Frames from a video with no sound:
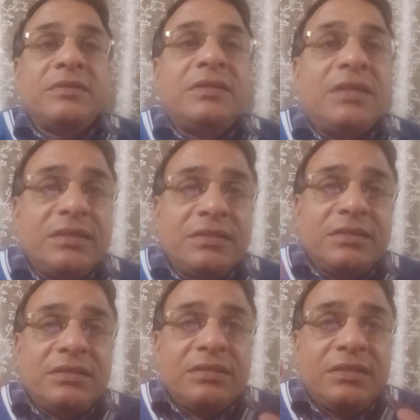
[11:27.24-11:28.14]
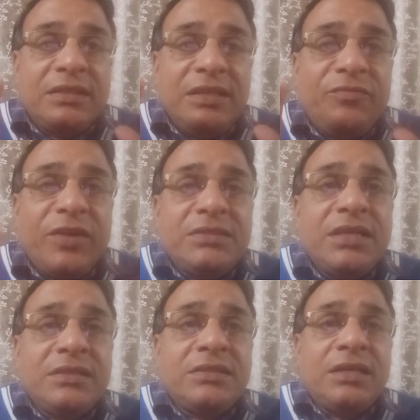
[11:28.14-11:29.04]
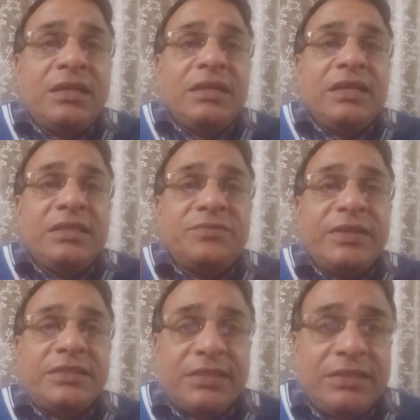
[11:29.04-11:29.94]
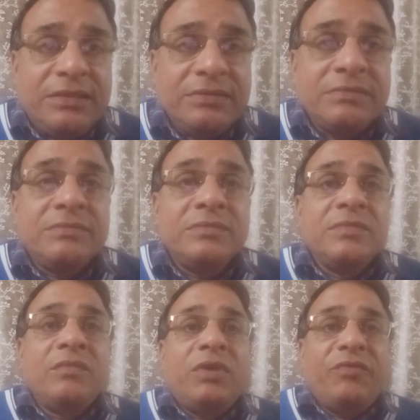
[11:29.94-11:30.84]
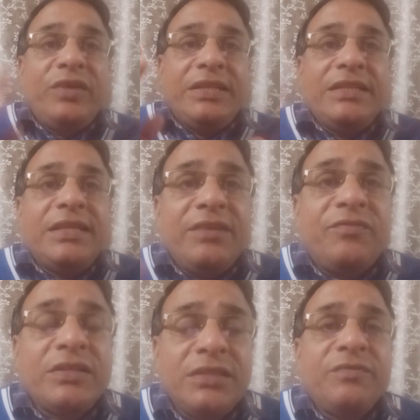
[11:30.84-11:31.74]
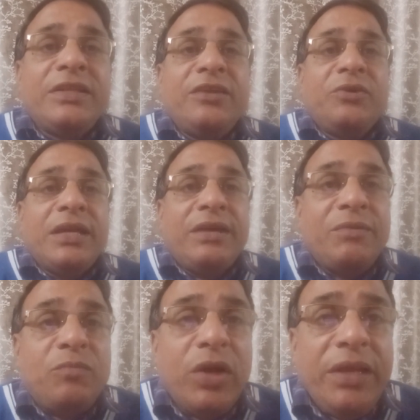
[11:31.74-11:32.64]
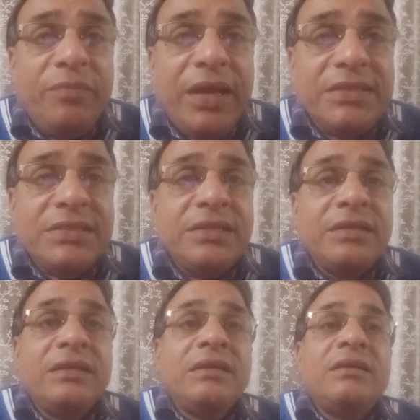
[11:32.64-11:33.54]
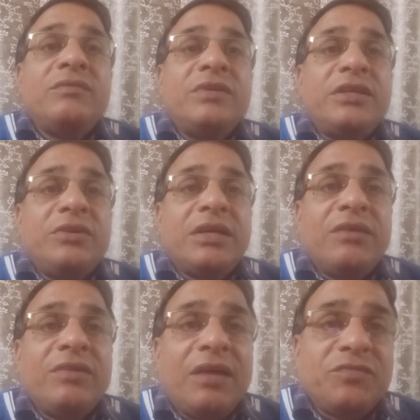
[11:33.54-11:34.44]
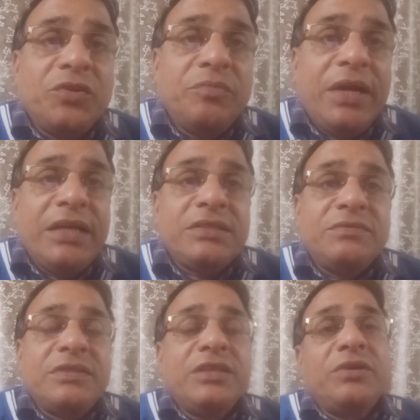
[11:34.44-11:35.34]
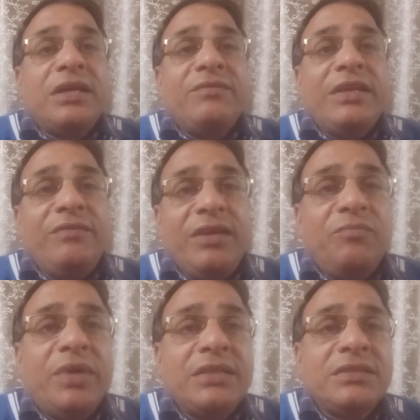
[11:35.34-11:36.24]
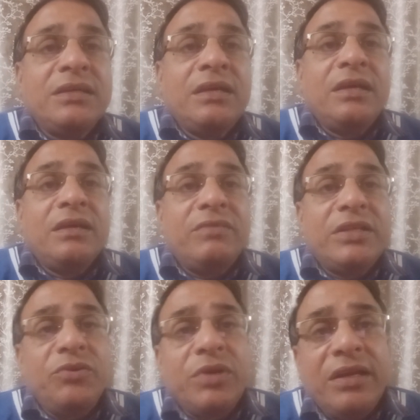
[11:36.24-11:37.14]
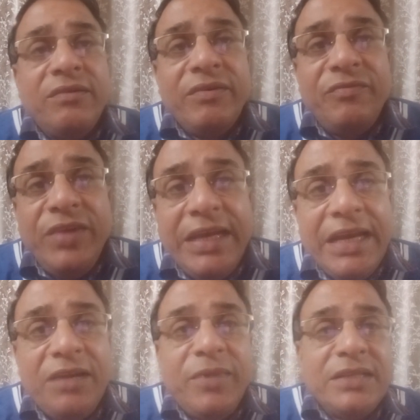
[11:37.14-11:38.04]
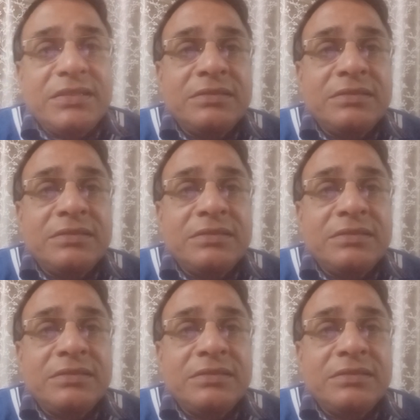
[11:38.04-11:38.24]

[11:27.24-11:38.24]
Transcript: The the infrastructure is fixed, but within the infrastructure, whether you can have a morning batch, whether you can have an afternoon batch, whether you can have an evening batch, whether you can have a weekend batch,